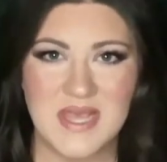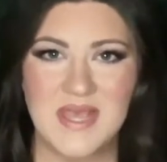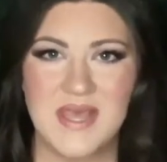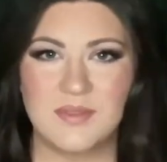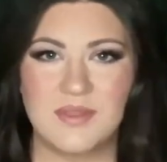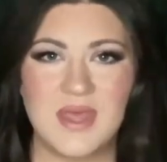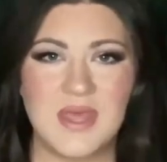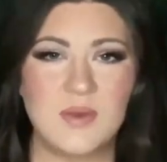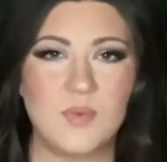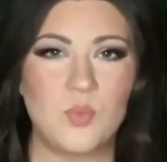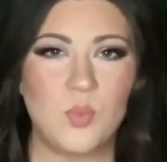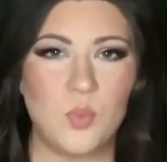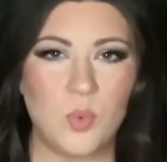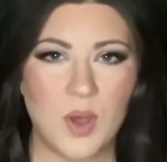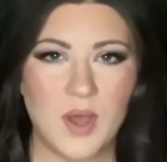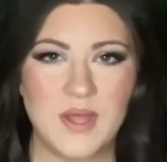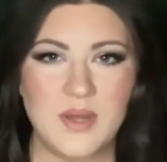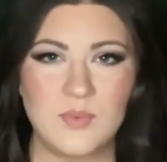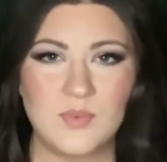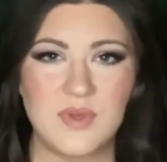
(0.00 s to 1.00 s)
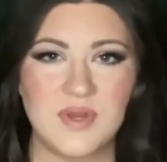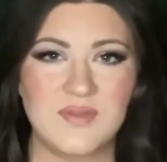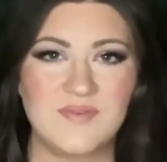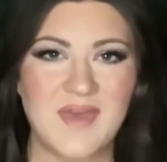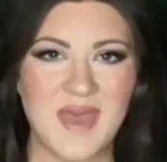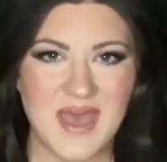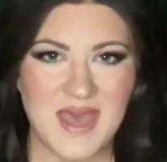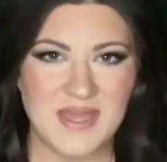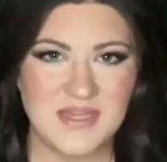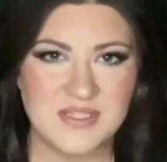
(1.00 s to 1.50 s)
Then one would have
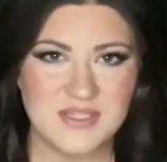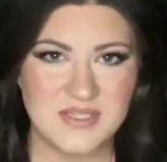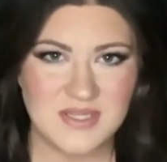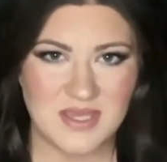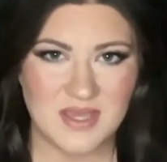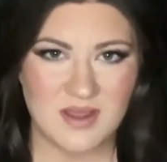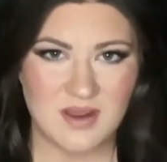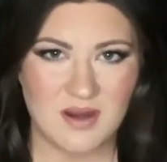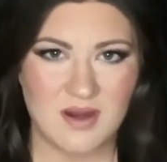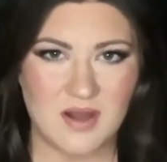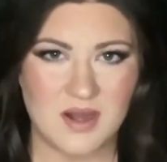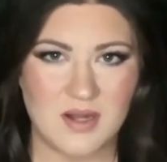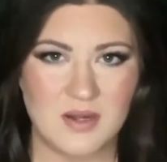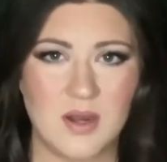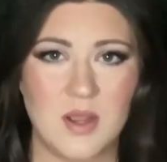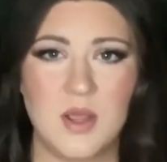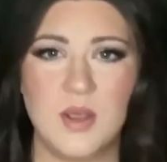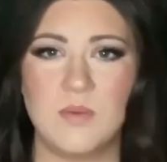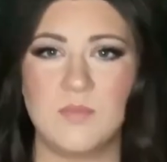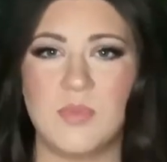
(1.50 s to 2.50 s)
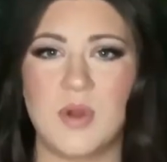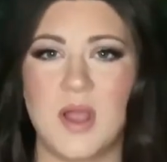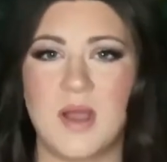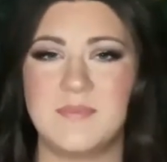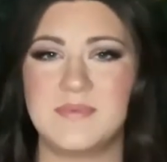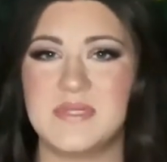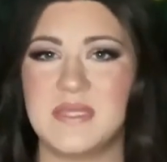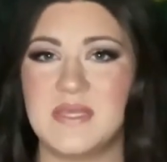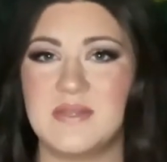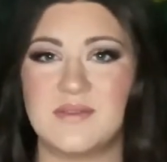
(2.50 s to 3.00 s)
had to get hurt,
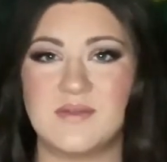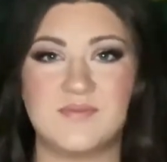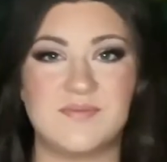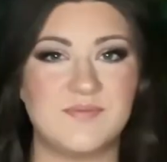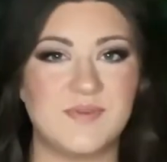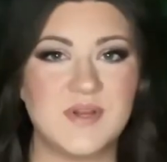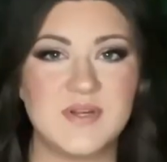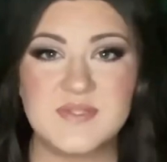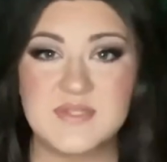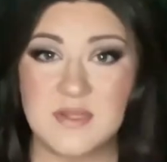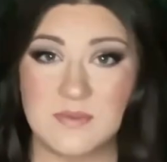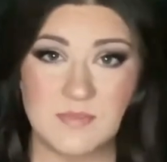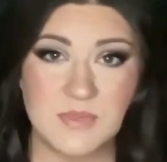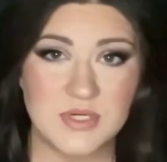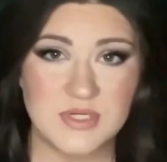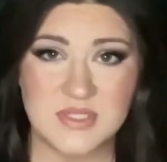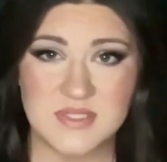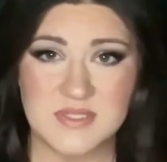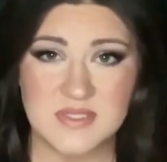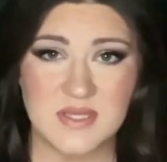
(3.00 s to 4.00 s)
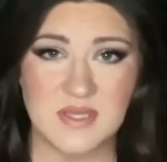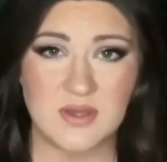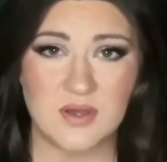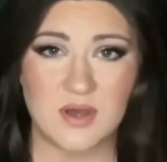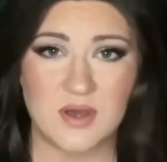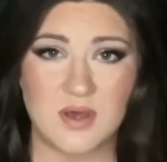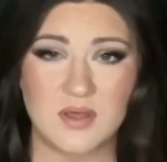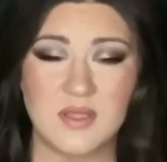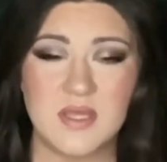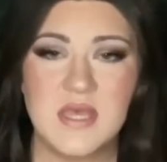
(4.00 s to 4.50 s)
prompting the first emergency
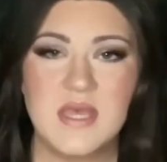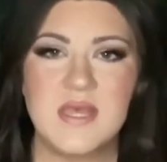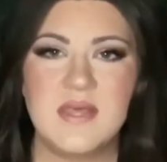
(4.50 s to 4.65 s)
call.